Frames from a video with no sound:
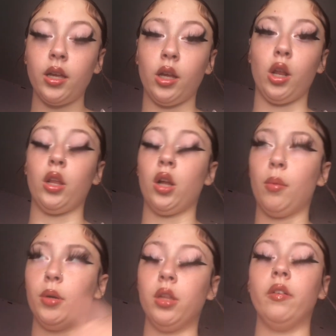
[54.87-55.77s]
and then I'll
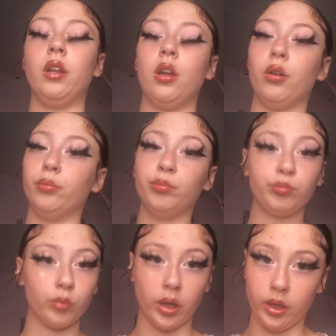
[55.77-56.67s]
put the video
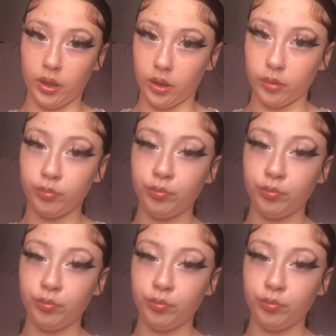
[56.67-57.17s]
right here.